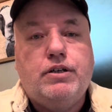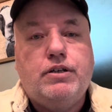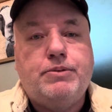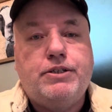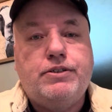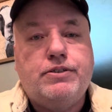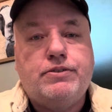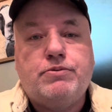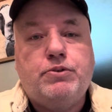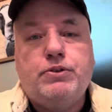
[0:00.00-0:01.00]
He is
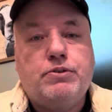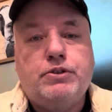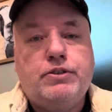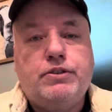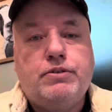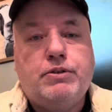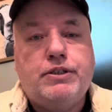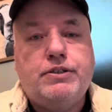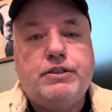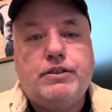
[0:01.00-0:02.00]
real good at what he
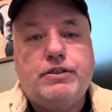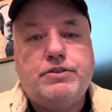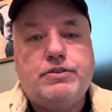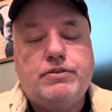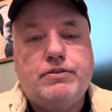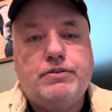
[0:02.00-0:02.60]
does.